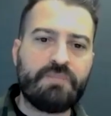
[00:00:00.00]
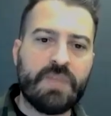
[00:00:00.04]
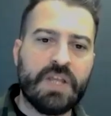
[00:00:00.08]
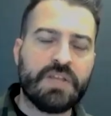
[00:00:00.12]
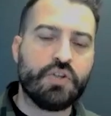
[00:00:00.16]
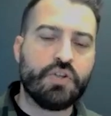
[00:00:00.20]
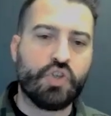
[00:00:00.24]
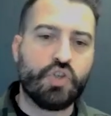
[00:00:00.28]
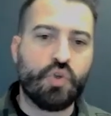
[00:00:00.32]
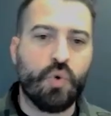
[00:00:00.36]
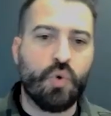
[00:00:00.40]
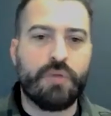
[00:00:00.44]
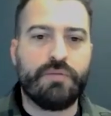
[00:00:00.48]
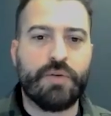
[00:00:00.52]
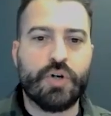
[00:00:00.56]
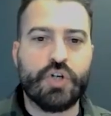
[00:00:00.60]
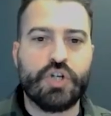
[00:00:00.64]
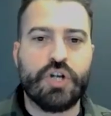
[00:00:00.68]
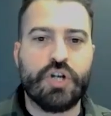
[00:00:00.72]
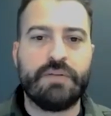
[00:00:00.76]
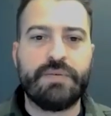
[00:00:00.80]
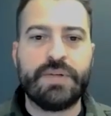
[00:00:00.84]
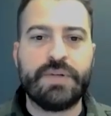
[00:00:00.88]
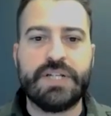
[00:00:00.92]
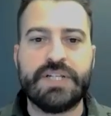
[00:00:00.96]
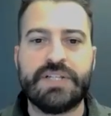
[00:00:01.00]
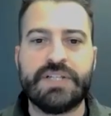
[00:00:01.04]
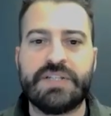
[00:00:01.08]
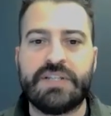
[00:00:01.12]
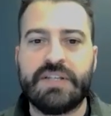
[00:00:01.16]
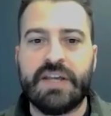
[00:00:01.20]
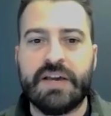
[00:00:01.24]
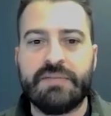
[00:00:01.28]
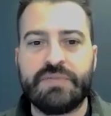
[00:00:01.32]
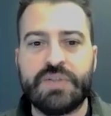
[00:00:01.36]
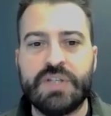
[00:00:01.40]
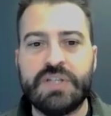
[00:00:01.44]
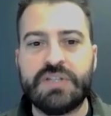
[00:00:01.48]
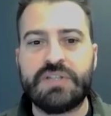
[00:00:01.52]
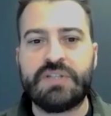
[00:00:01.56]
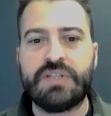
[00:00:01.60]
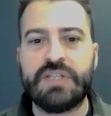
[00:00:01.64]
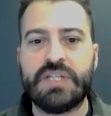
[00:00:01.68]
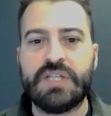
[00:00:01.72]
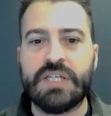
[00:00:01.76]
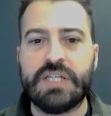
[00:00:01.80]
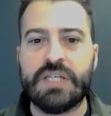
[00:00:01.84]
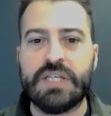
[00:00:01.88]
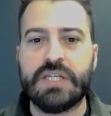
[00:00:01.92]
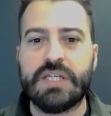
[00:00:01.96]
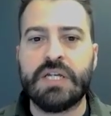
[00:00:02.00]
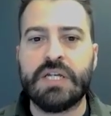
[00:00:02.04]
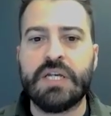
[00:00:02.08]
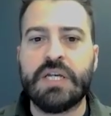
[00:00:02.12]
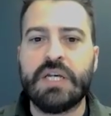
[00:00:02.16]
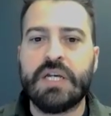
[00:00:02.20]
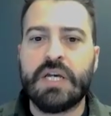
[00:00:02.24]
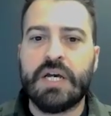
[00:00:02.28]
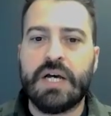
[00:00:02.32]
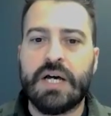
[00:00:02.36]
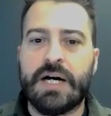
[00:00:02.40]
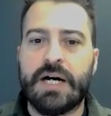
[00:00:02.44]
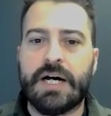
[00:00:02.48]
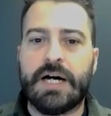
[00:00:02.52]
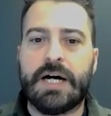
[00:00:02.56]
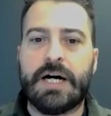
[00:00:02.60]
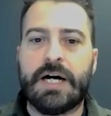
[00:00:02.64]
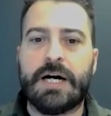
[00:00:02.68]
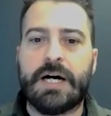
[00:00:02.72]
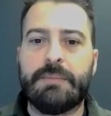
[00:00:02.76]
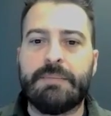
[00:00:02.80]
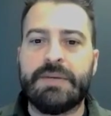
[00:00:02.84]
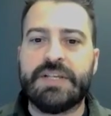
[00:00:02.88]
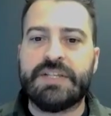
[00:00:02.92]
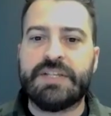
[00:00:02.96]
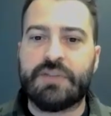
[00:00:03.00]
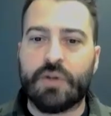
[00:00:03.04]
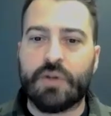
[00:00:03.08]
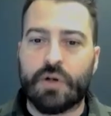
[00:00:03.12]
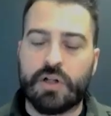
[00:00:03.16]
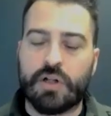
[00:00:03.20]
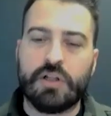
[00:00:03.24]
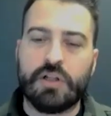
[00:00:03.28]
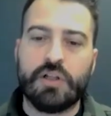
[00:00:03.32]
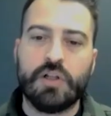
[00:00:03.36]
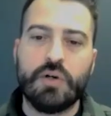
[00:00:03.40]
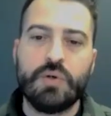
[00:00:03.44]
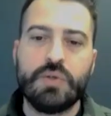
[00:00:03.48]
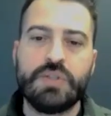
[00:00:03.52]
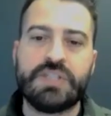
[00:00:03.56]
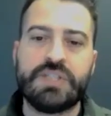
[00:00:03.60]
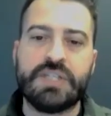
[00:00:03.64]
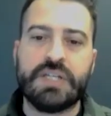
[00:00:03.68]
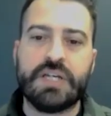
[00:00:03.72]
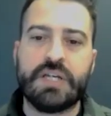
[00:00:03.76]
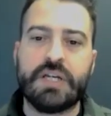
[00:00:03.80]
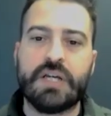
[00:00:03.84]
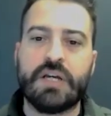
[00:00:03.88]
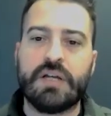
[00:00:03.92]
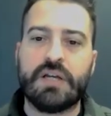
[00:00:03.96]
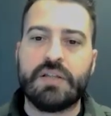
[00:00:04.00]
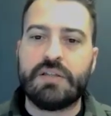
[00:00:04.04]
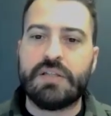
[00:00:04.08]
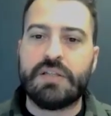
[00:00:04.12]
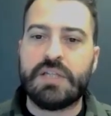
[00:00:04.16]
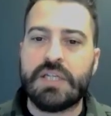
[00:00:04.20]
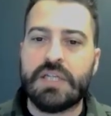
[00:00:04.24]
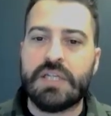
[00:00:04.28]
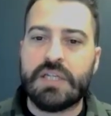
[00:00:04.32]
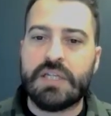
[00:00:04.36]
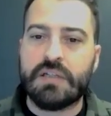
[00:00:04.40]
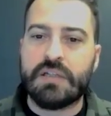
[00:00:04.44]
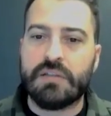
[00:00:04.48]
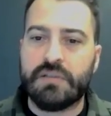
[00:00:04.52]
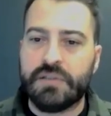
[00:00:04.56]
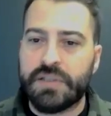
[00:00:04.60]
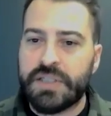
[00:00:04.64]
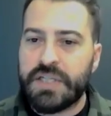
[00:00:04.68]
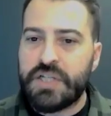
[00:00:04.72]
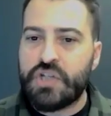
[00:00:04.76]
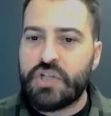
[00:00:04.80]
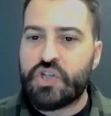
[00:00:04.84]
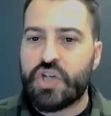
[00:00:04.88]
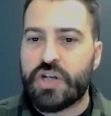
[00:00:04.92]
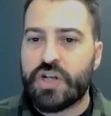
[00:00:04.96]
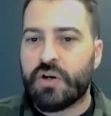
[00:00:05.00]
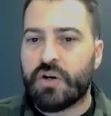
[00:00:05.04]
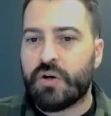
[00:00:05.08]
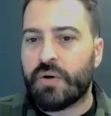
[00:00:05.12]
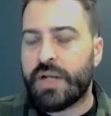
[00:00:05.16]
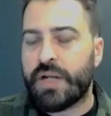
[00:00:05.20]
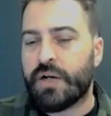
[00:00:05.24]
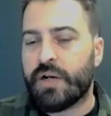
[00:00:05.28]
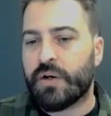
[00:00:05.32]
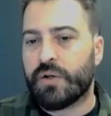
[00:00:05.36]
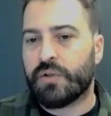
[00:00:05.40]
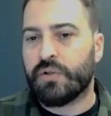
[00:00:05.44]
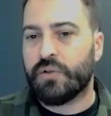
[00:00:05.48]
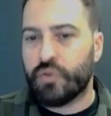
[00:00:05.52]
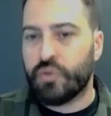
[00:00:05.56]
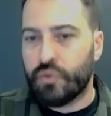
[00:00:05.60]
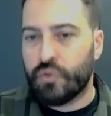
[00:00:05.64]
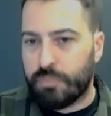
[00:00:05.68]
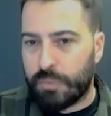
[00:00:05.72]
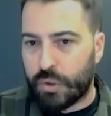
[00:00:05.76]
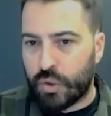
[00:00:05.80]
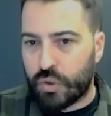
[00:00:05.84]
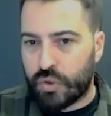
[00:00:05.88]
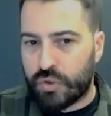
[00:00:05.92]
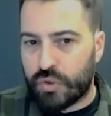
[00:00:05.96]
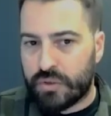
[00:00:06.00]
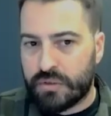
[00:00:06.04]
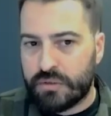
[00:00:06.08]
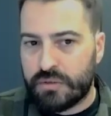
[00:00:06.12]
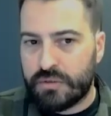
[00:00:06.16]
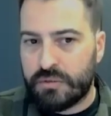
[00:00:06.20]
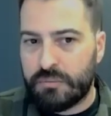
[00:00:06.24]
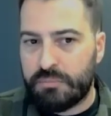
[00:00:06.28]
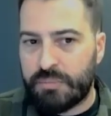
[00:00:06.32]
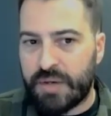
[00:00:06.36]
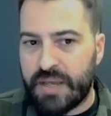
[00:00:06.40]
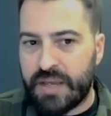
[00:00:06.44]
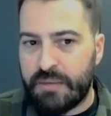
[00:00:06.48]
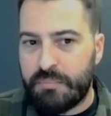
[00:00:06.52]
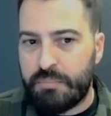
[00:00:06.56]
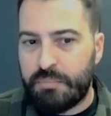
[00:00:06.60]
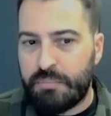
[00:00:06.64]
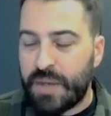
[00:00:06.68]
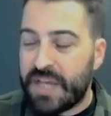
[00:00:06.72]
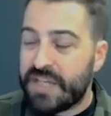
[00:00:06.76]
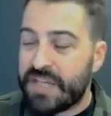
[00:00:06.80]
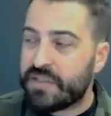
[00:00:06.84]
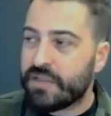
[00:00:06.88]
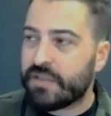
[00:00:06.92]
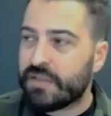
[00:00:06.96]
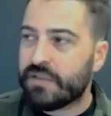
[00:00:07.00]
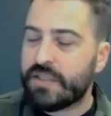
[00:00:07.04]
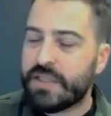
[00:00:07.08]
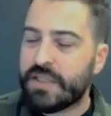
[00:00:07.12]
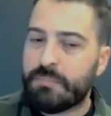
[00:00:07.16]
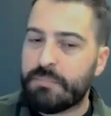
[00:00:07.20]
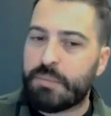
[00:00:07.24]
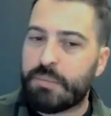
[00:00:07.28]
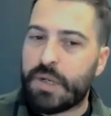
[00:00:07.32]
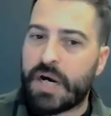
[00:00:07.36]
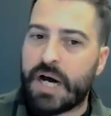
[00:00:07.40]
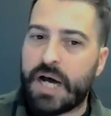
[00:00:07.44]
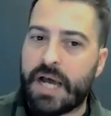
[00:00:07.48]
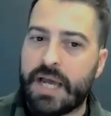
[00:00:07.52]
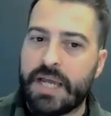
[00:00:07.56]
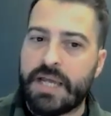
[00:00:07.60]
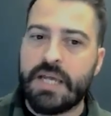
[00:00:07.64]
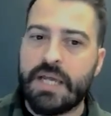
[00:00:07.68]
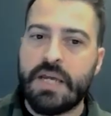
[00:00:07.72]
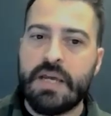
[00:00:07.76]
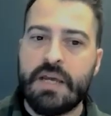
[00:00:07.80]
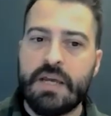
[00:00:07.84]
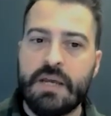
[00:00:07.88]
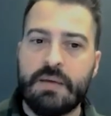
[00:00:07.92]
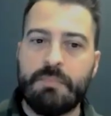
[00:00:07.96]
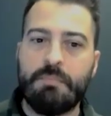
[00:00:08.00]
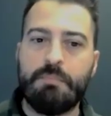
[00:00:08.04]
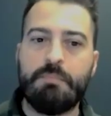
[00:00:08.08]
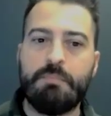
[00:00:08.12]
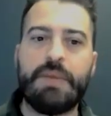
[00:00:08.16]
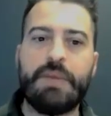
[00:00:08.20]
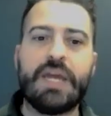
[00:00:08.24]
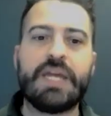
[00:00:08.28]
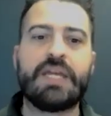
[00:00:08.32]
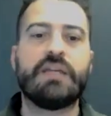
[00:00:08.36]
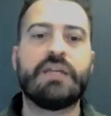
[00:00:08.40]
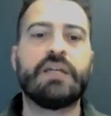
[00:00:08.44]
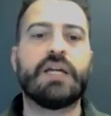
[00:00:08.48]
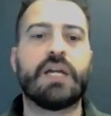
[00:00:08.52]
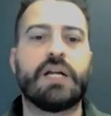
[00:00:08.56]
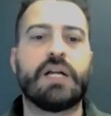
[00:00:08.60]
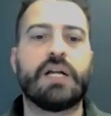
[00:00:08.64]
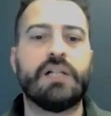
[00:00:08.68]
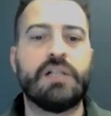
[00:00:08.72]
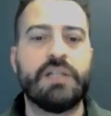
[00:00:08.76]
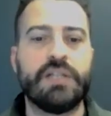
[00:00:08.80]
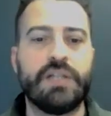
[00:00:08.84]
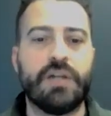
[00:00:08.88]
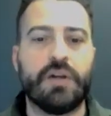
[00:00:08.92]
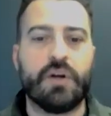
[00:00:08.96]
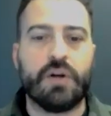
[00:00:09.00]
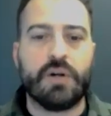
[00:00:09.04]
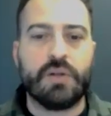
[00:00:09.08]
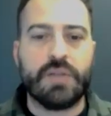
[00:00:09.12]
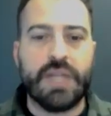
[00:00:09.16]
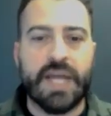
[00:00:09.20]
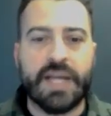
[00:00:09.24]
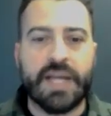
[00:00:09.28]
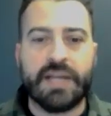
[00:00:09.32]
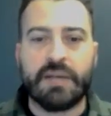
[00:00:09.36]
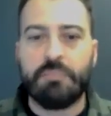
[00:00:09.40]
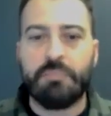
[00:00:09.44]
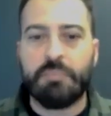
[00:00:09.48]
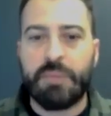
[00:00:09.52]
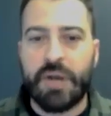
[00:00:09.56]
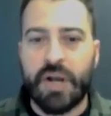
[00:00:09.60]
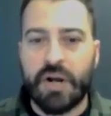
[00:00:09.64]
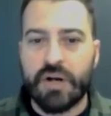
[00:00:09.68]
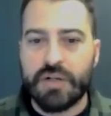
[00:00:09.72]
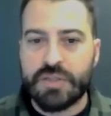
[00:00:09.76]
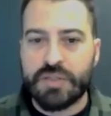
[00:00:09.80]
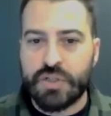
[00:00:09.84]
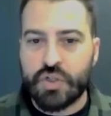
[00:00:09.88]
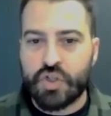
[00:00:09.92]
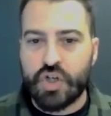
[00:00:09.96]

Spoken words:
the short version of it is the FCC is they're closing the lead generator loophole by making it clear that comparison